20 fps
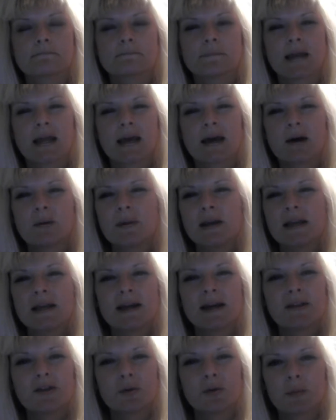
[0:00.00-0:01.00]
But how many
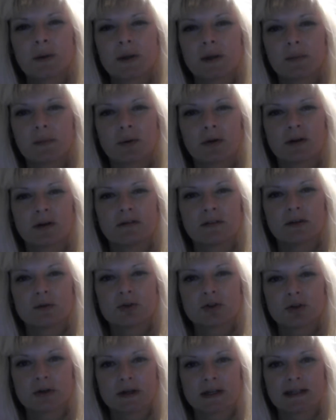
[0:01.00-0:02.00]
other people have you
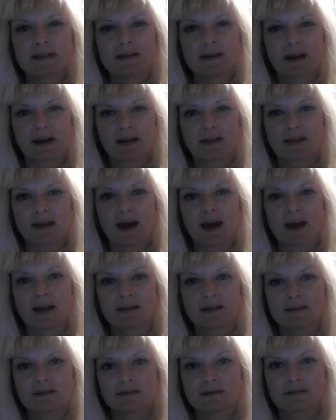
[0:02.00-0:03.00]
treated like that?